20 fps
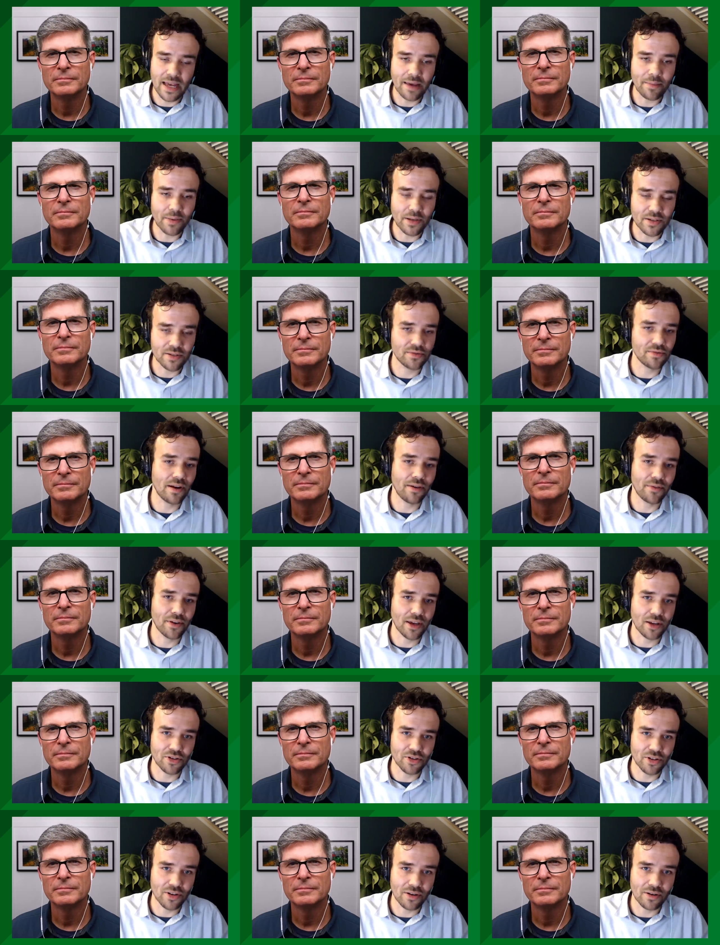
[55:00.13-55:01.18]
Speaker 1: the same as
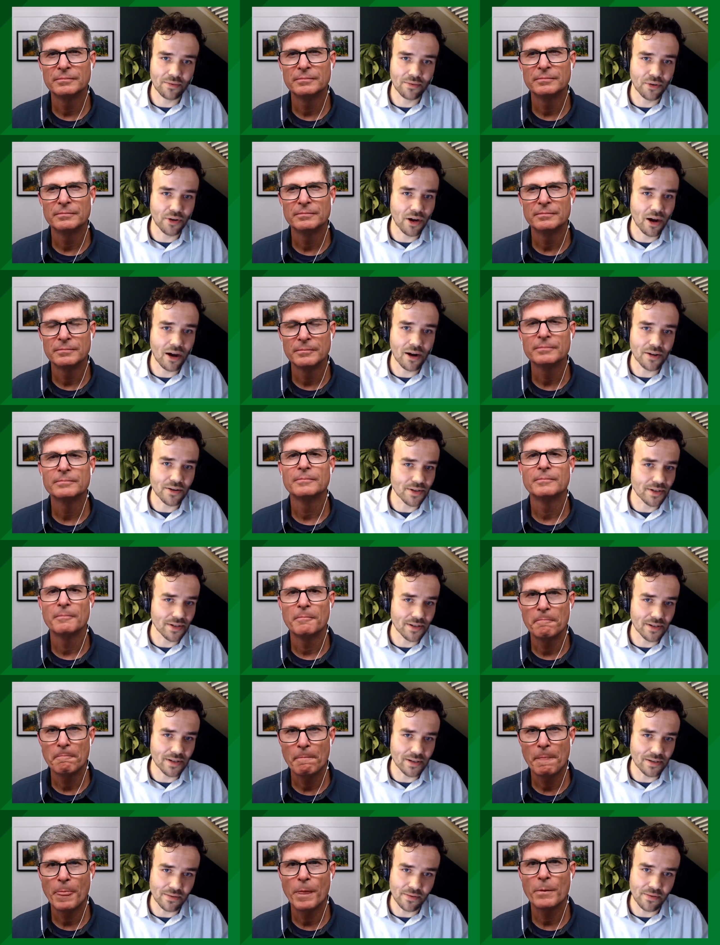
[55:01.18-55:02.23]
traffic engineering for
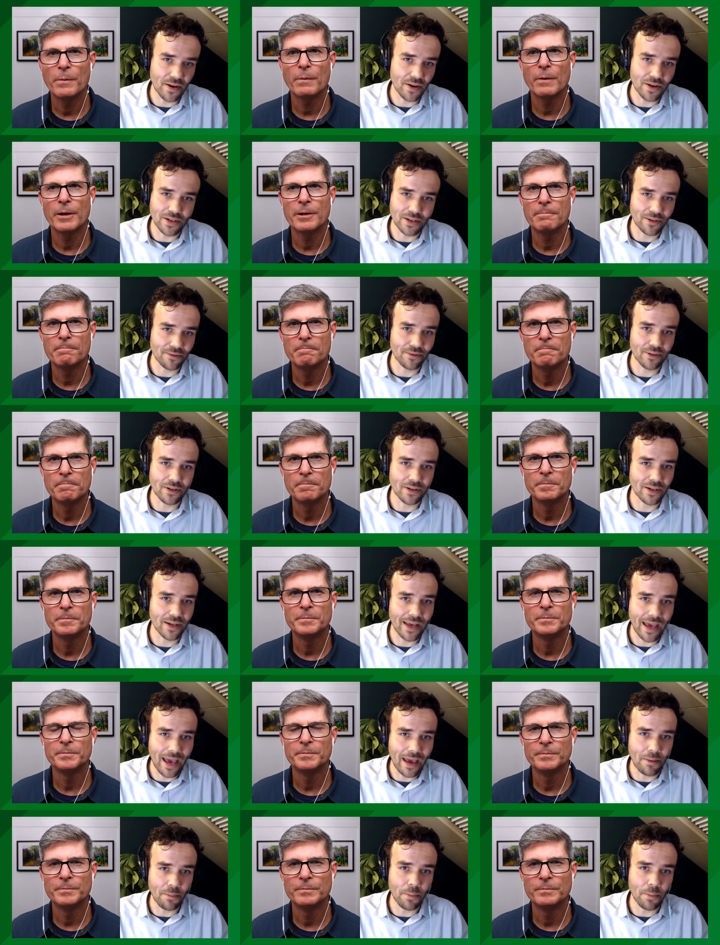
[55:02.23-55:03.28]
cars it's it's right. a very
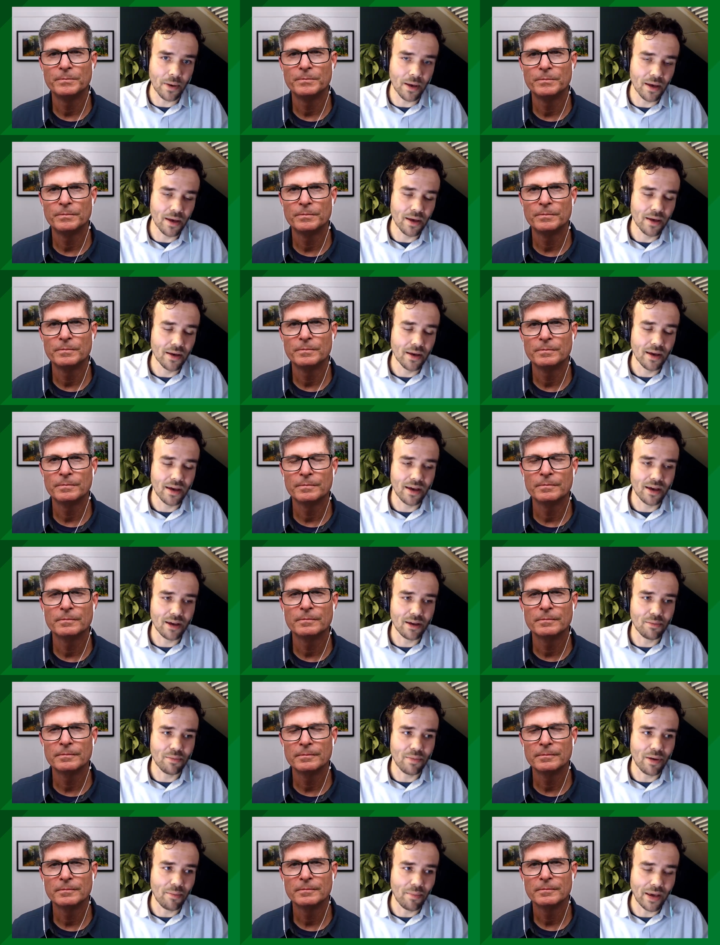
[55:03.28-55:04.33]
different game
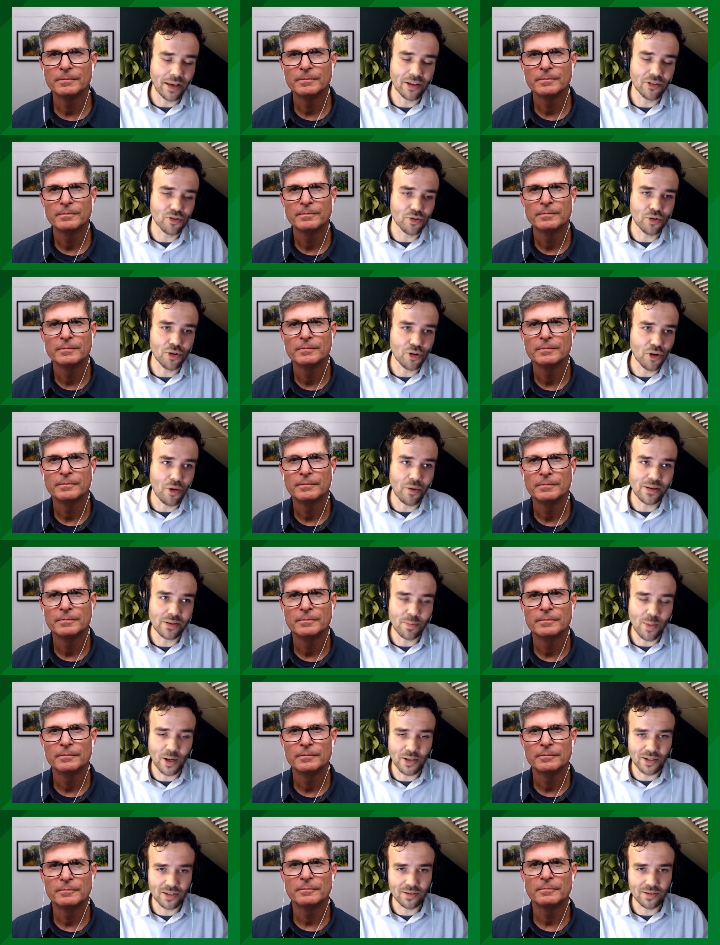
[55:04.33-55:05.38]
um, and making sure you
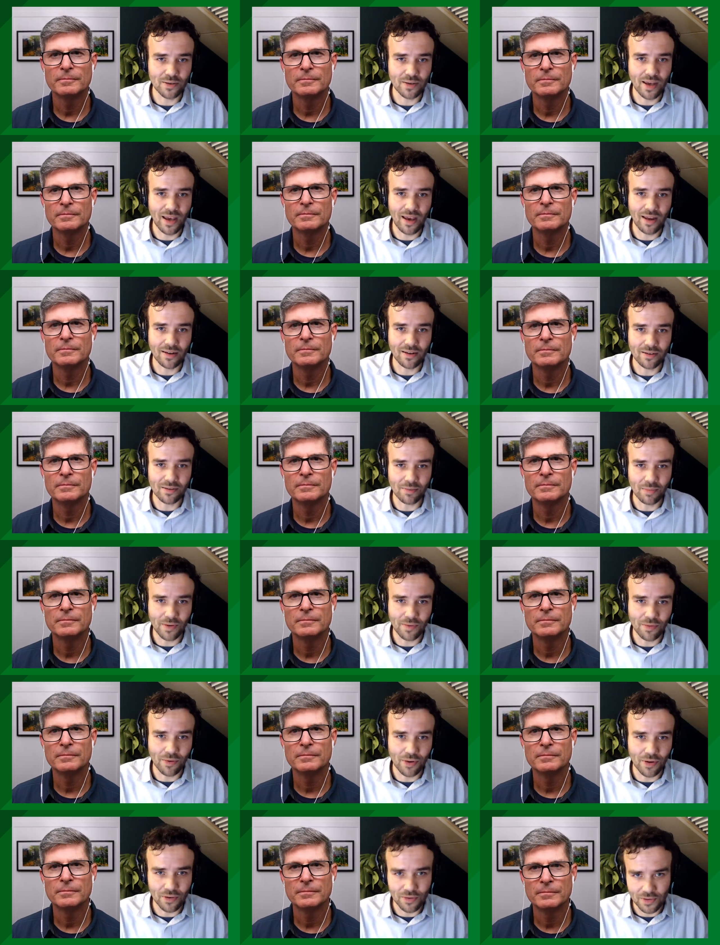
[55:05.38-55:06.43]
know as much as you
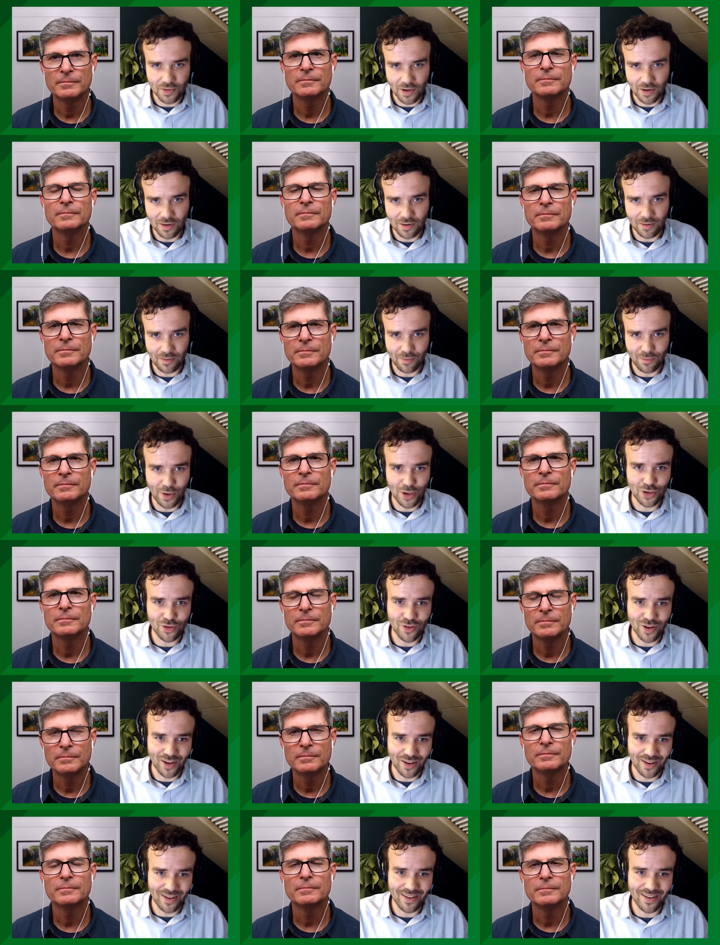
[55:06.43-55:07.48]
can before you start
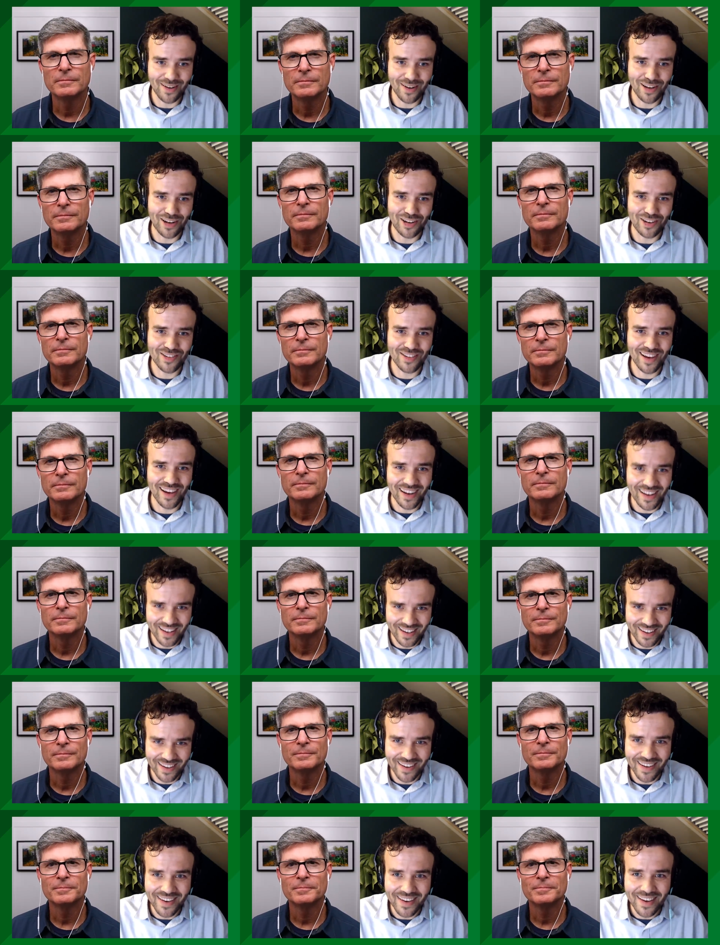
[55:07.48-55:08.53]
venturing and, and
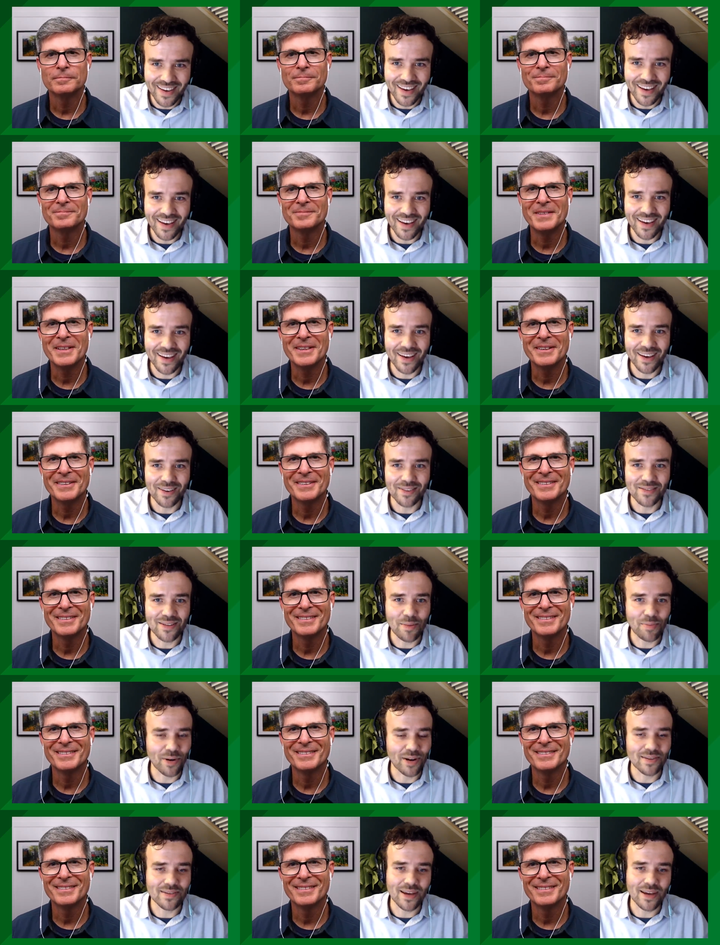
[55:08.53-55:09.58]
designing yeah.
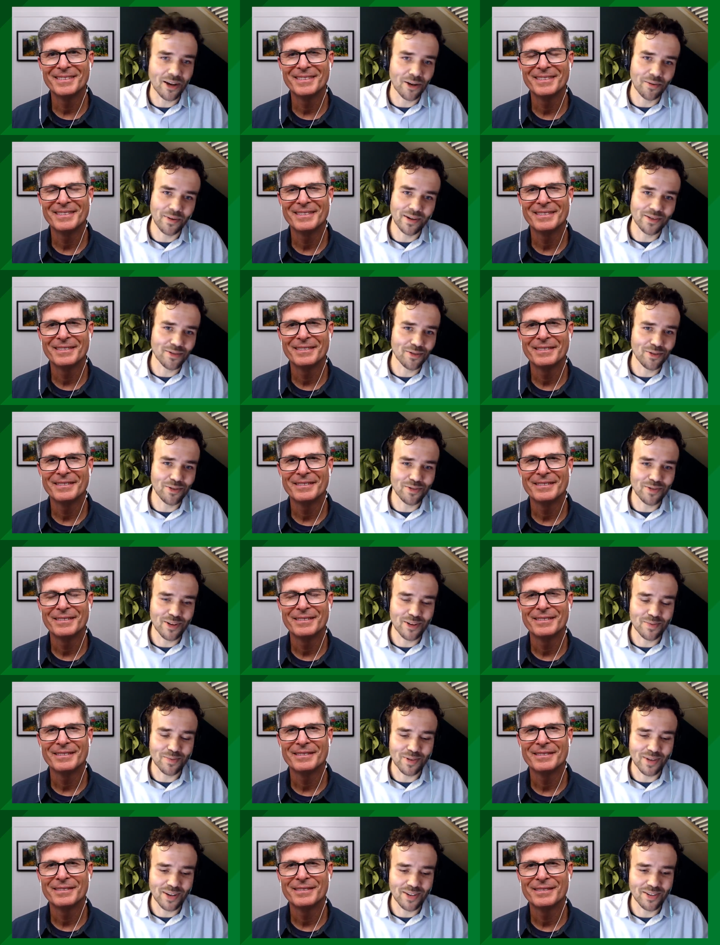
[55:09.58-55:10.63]
uh, separated cycleways or
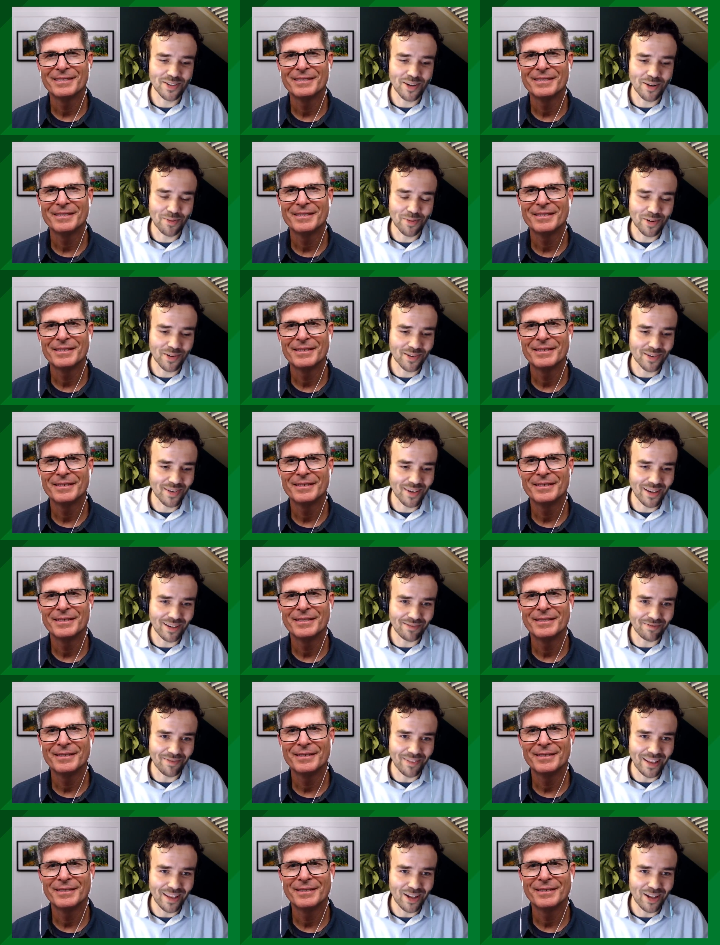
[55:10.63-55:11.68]
new transportation
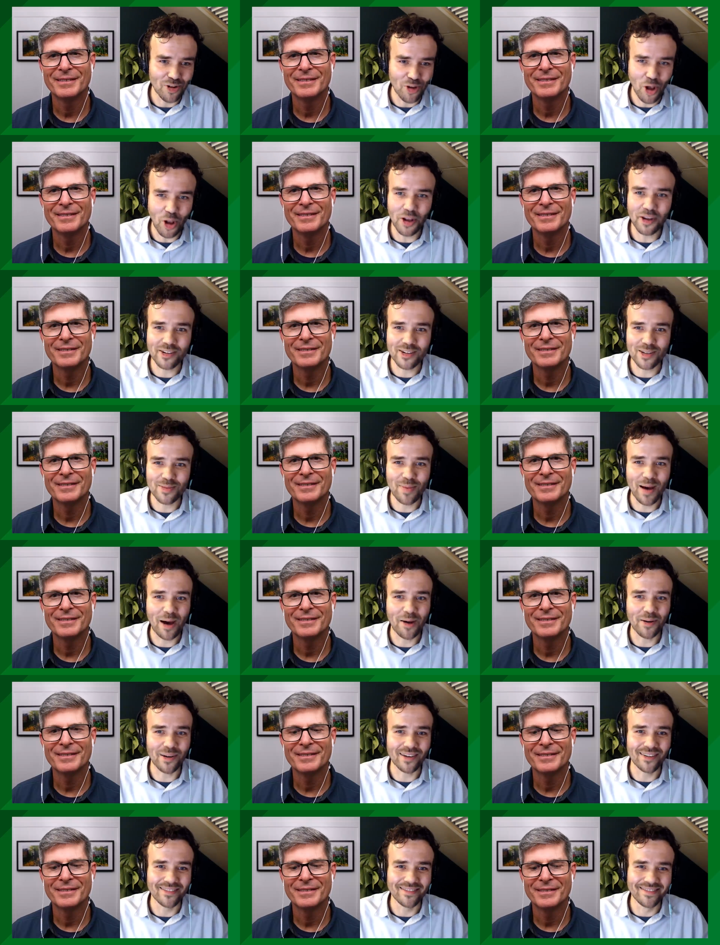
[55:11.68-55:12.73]
networks yeah knowledge is
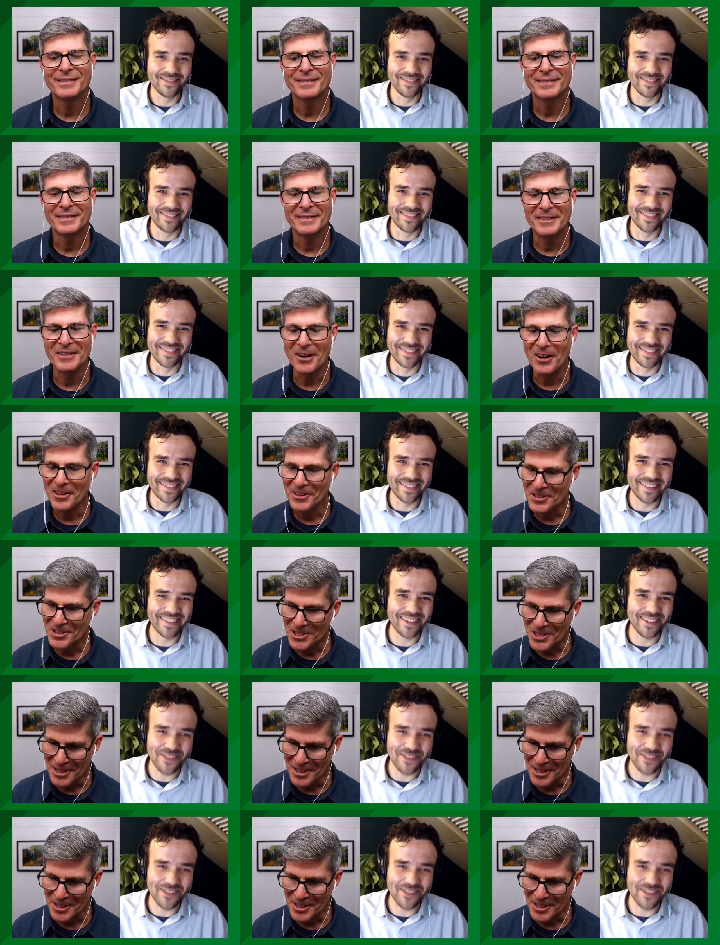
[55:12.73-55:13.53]
power knowledge